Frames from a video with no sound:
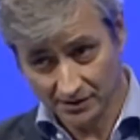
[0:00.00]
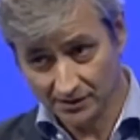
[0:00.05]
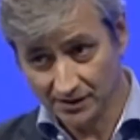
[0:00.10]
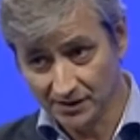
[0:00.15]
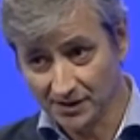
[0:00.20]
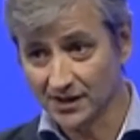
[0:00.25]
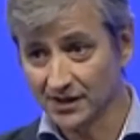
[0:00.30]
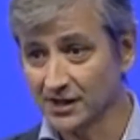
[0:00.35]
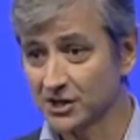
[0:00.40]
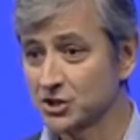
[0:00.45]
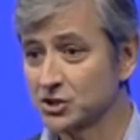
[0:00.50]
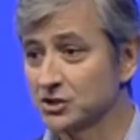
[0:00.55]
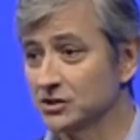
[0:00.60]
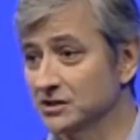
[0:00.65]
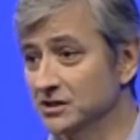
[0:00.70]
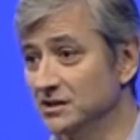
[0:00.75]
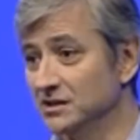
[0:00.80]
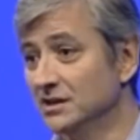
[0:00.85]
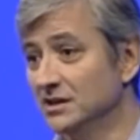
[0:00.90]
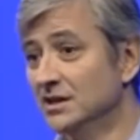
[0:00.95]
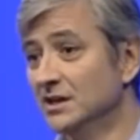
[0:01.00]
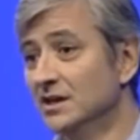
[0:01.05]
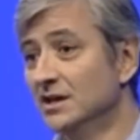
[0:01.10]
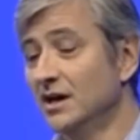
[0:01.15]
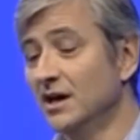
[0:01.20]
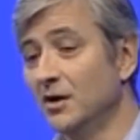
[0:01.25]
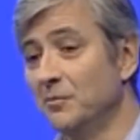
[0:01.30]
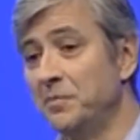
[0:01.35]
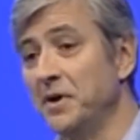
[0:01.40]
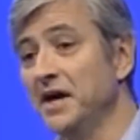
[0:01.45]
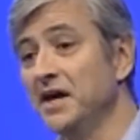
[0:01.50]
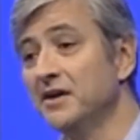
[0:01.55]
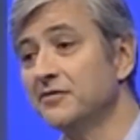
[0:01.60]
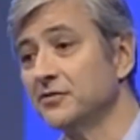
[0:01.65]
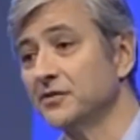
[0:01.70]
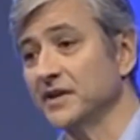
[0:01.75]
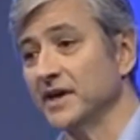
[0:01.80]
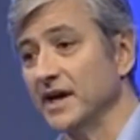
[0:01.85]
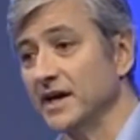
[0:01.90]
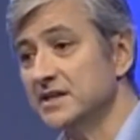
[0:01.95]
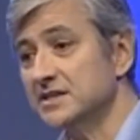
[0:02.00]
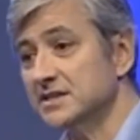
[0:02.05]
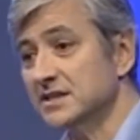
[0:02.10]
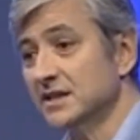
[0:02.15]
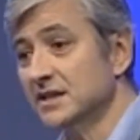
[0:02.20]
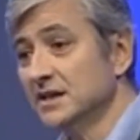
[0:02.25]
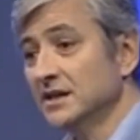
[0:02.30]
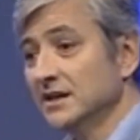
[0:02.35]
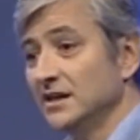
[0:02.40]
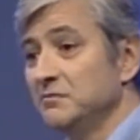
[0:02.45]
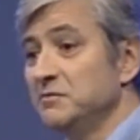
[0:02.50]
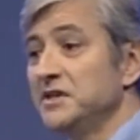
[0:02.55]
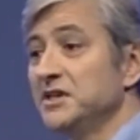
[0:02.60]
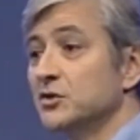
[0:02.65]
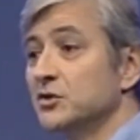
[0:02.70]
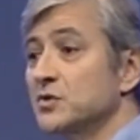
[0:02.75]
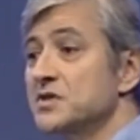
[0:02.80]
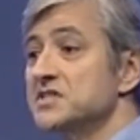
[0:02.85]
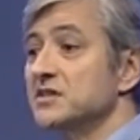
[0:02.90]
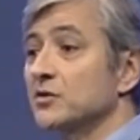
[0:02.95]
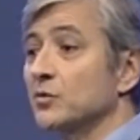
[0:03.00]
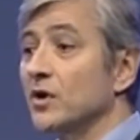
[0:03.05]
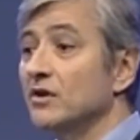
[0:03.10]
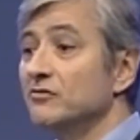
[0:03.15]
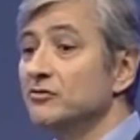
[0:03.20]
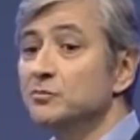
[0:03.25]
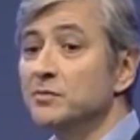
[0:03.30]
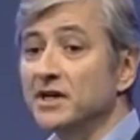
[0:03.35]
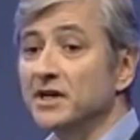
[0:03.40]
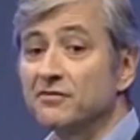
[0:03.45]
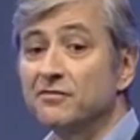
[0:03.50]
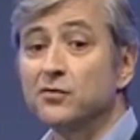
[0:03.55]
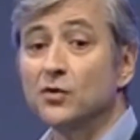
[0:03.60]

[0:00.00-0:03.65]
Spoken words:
and they can actually pay for that, and be increasing their revenue by